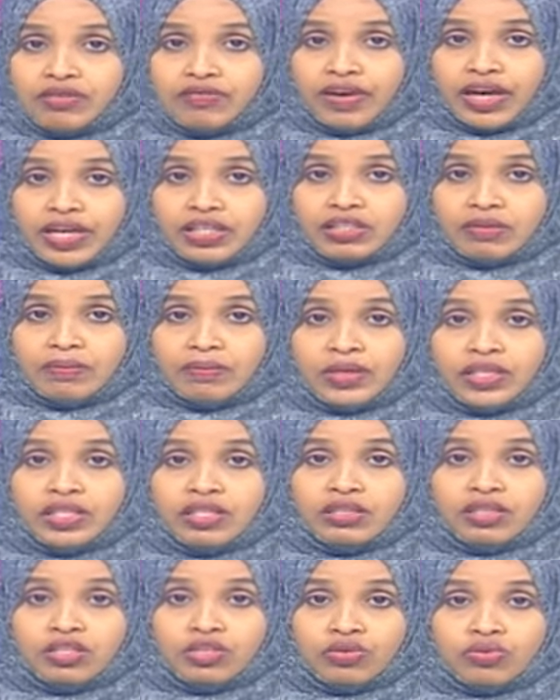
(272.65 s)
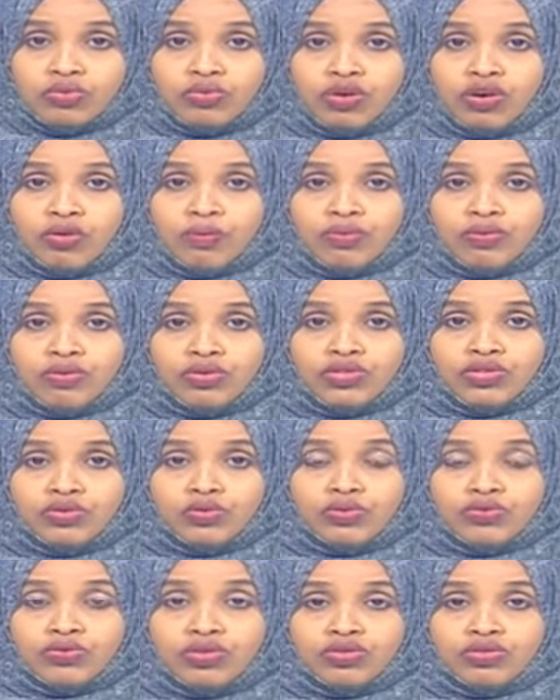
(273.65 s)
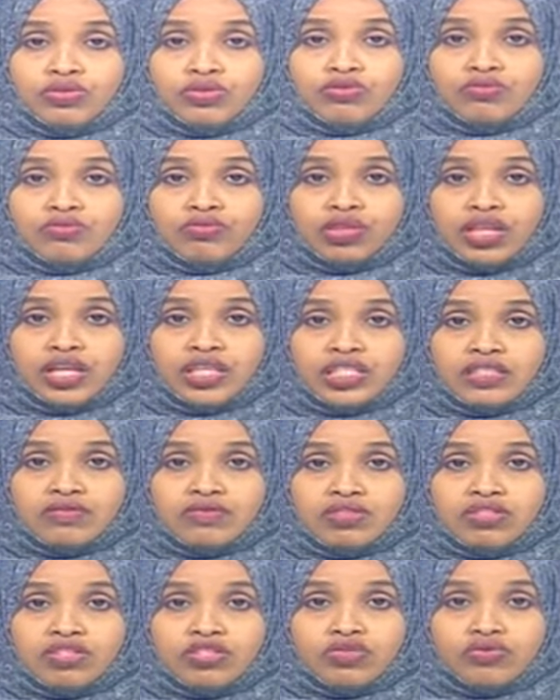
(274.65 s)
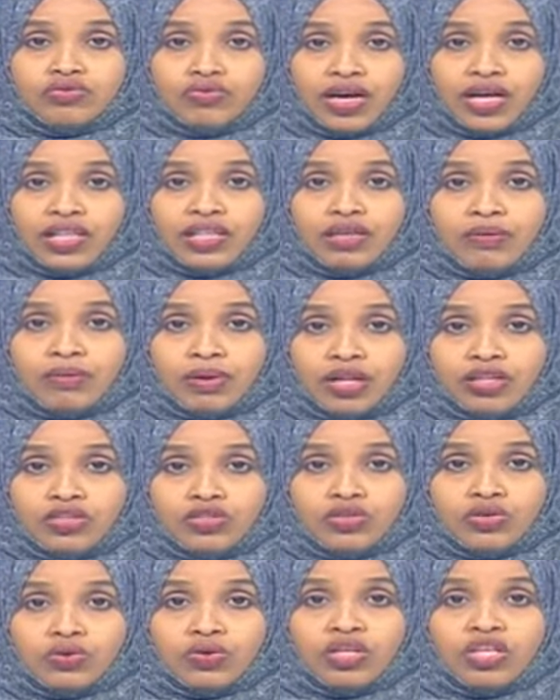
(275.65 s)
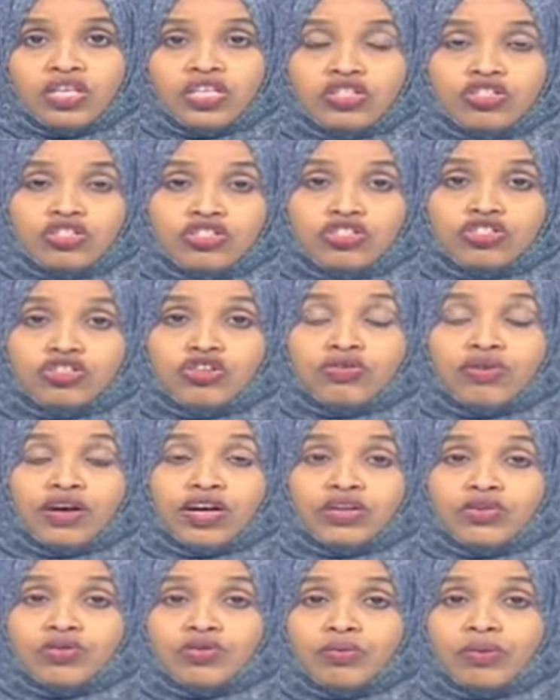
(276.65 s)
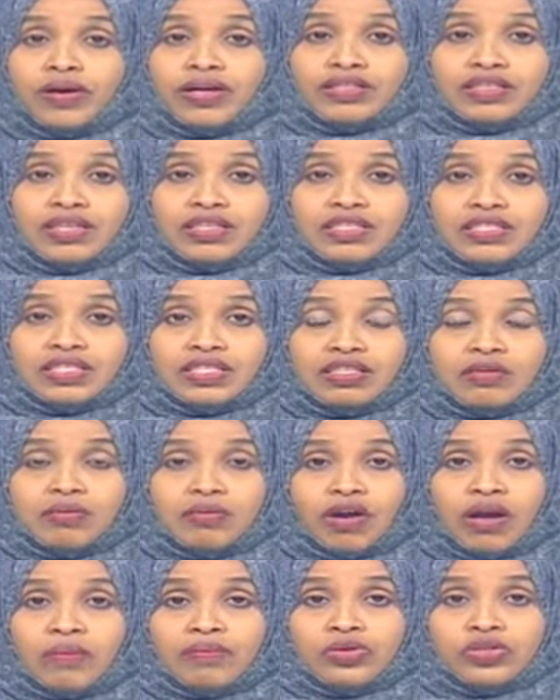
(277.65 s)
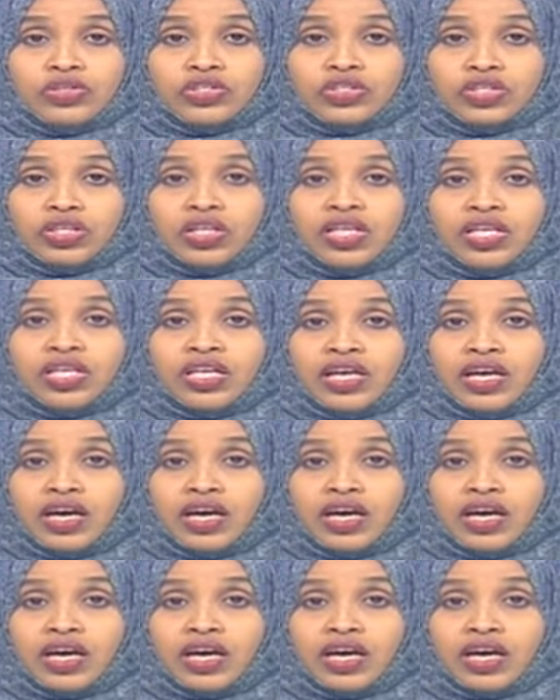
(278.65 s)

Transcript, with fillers: In fact, many new ports will return full activity to Raleigh, but also to Jora and Ghoubet, has said the Prime Minister.